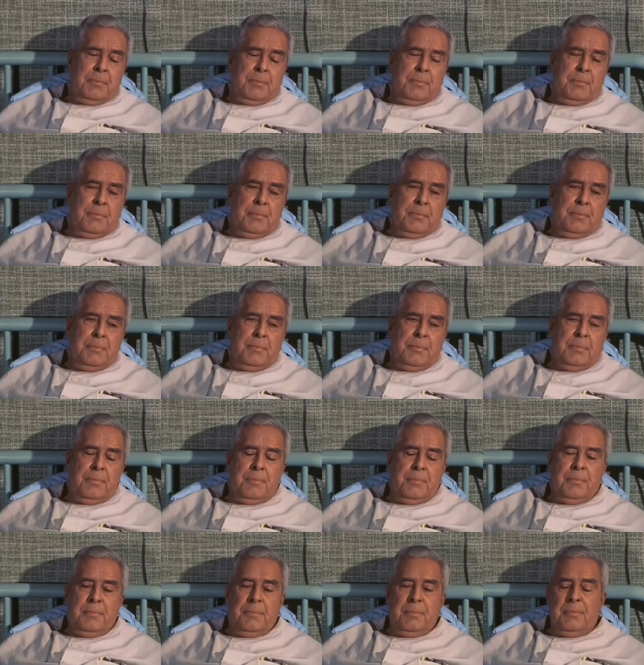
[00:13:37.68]

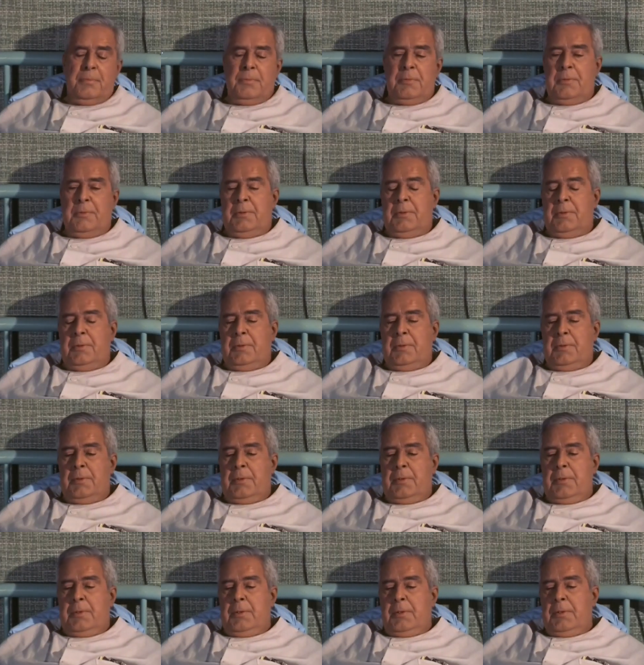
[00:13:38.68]

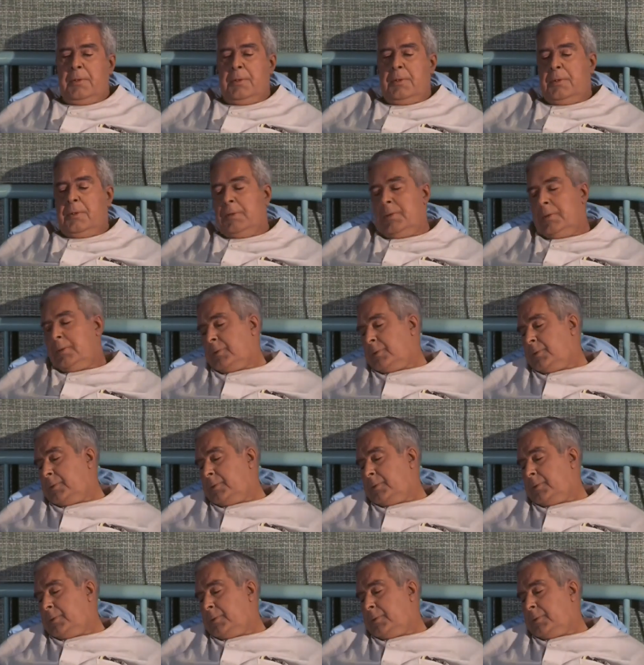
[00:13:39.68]
[no speech]